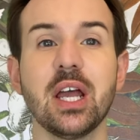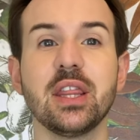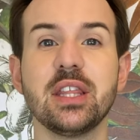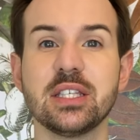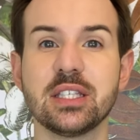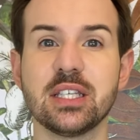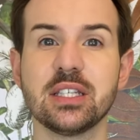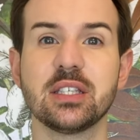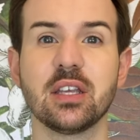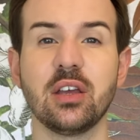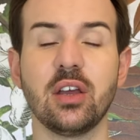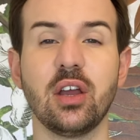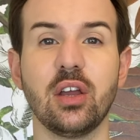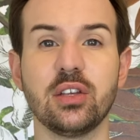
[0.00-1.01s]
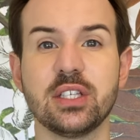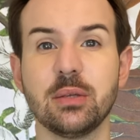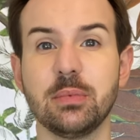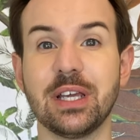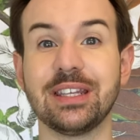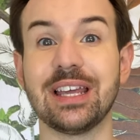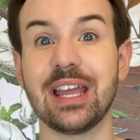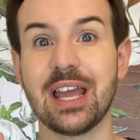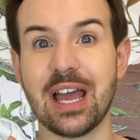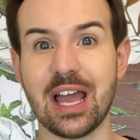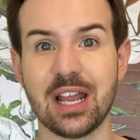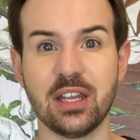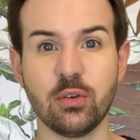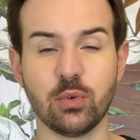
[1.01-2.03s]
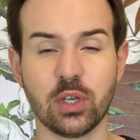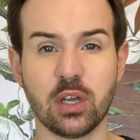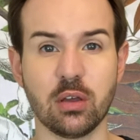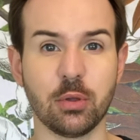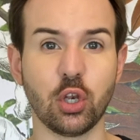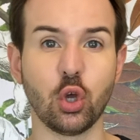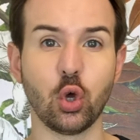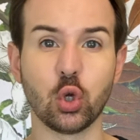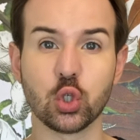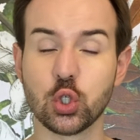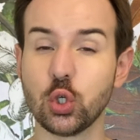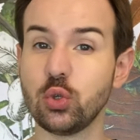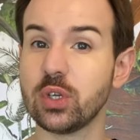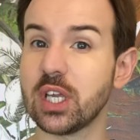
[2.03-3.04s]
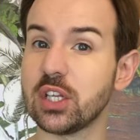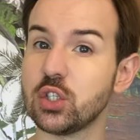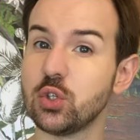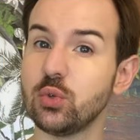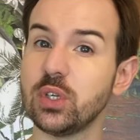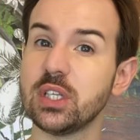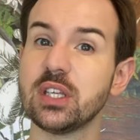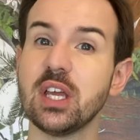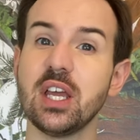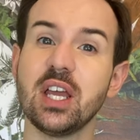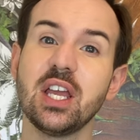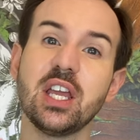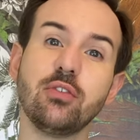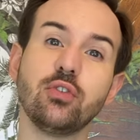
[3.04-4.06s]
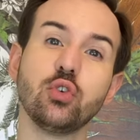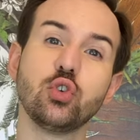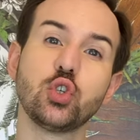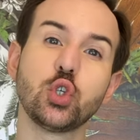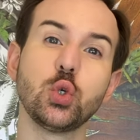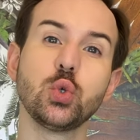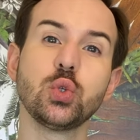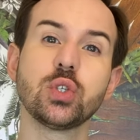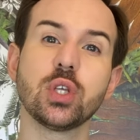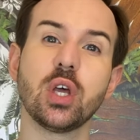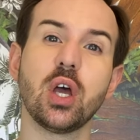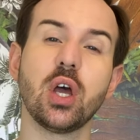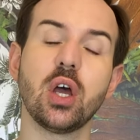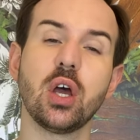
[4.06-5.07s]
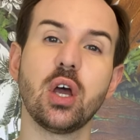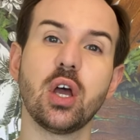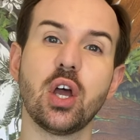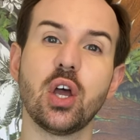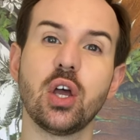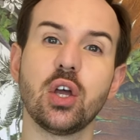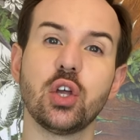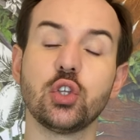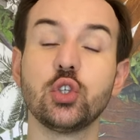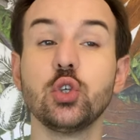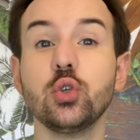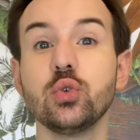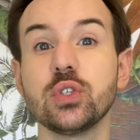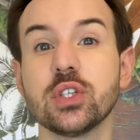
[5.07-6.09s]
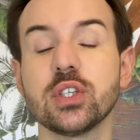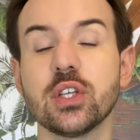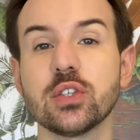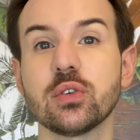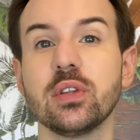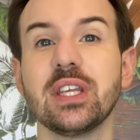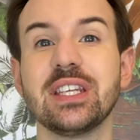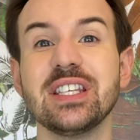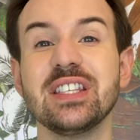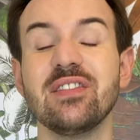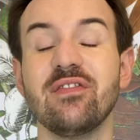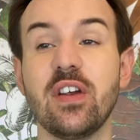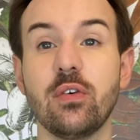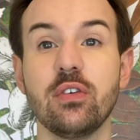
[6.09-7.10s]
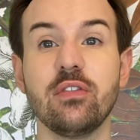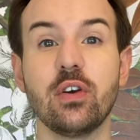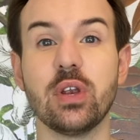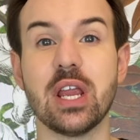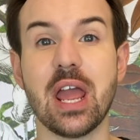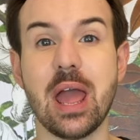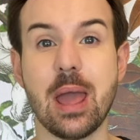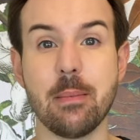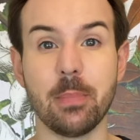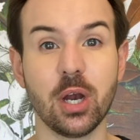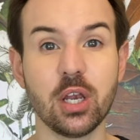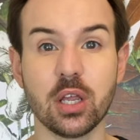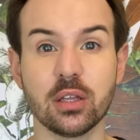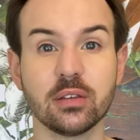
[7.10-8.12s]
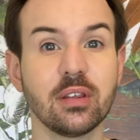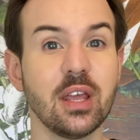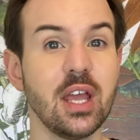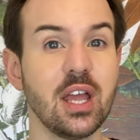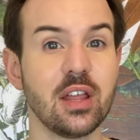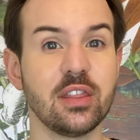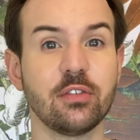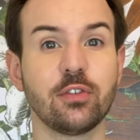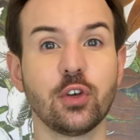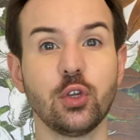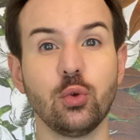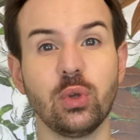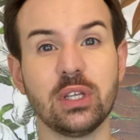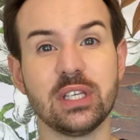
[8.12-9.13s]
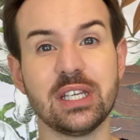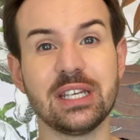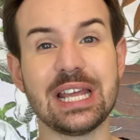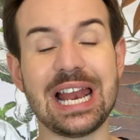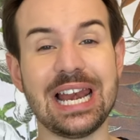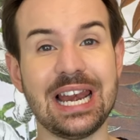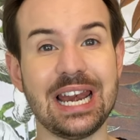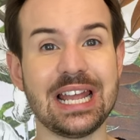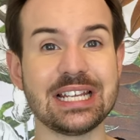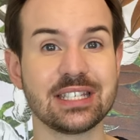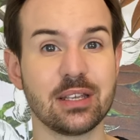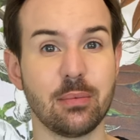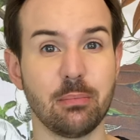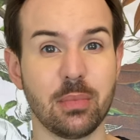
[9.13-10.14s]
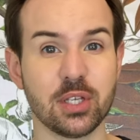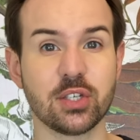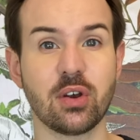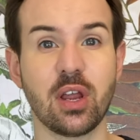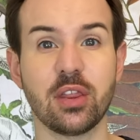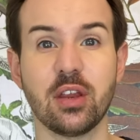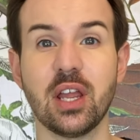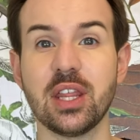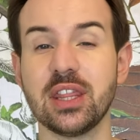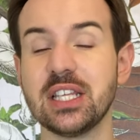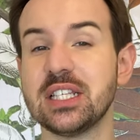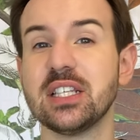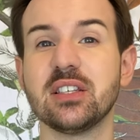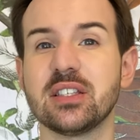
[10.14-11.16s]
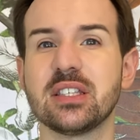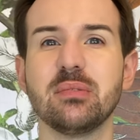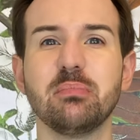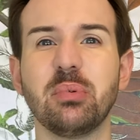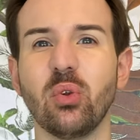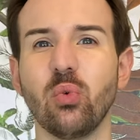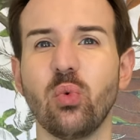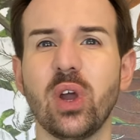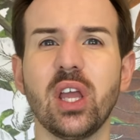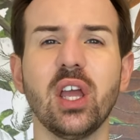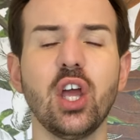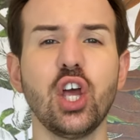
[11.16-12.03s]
This is a tip that I highly recommend. Also, you can do it if you choose to use a sunscreen that is very, very emollient. Therefore, you will need less moisturizer, and this is a simple way